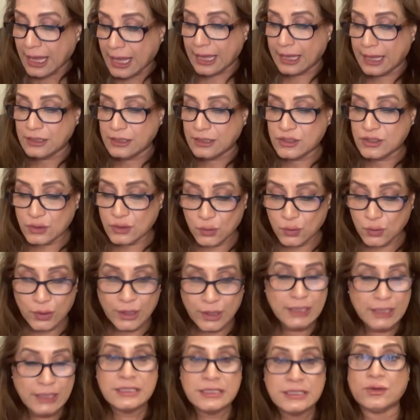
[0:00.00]
And so
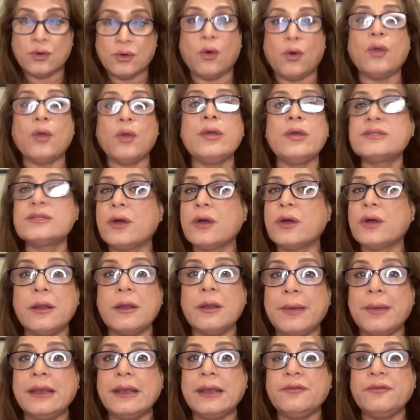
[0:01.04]
it's always going to
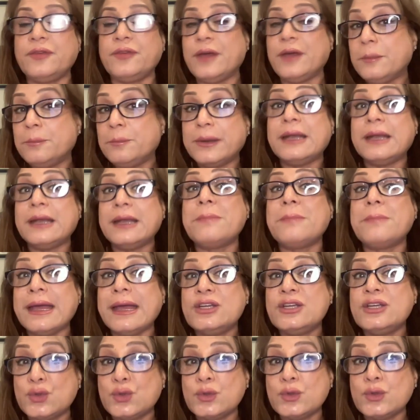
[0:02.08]
benefit, but it
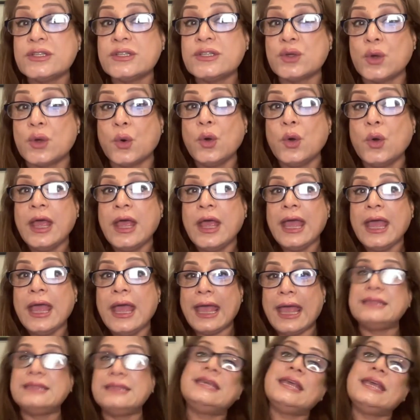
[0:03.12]
might do so
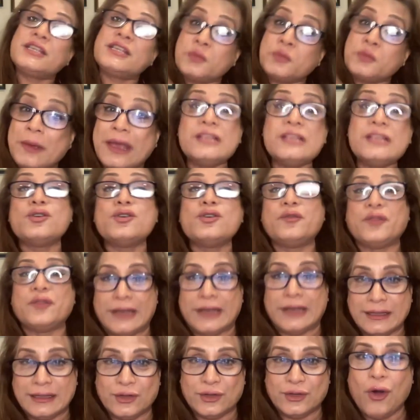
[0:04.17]
at the expense of
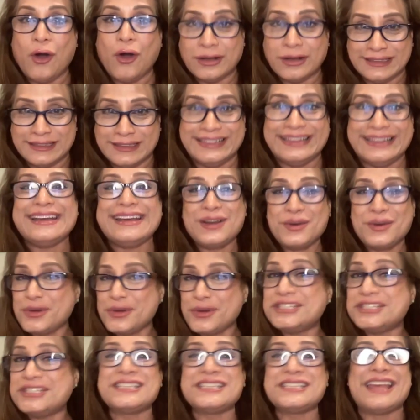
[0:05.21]
another organ,
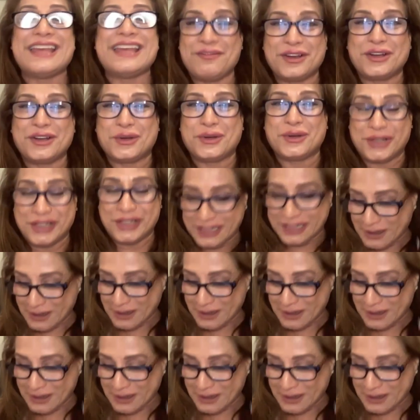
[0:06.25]
which is never good.